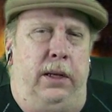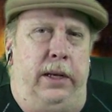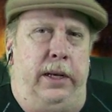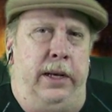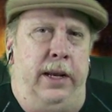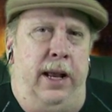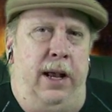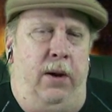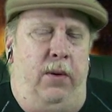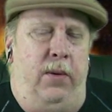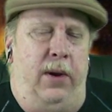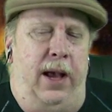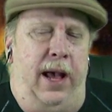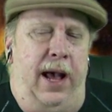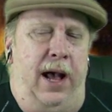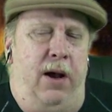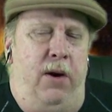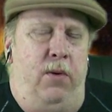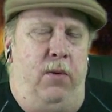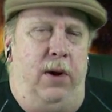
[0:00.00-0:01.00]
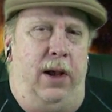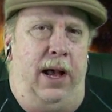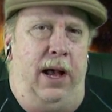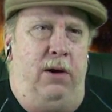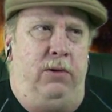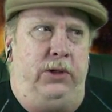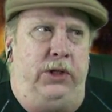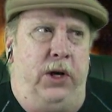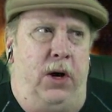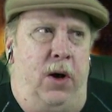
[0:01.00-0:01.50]
Now, how
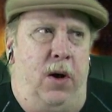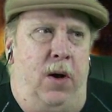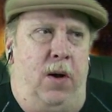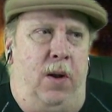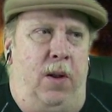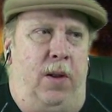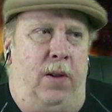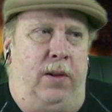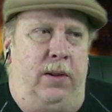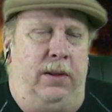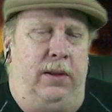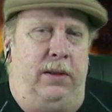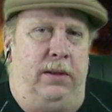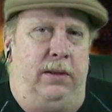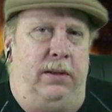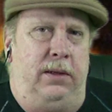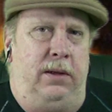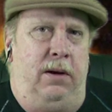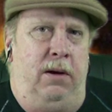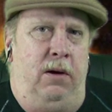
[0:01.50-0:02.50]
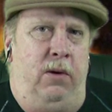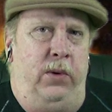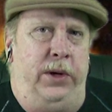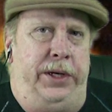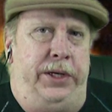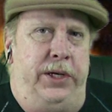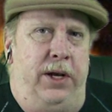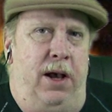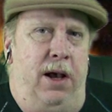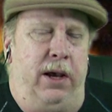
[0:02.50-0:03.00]
tall are we
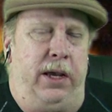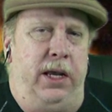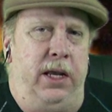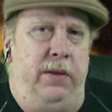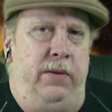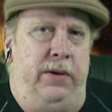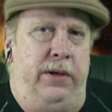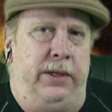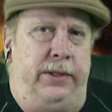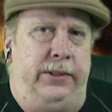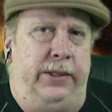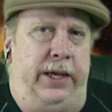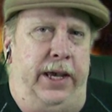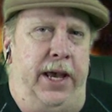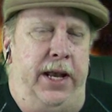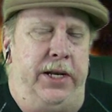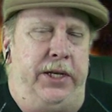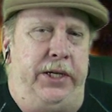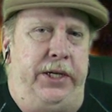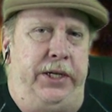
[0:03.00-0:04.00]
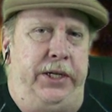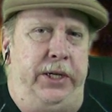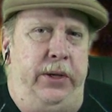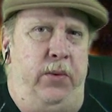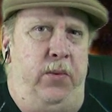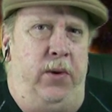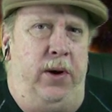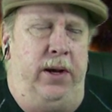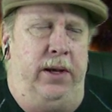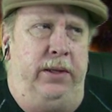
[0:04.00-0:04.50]
talking this entity
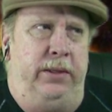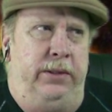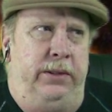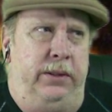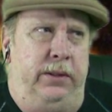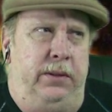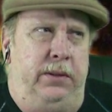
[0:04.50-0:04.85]
was?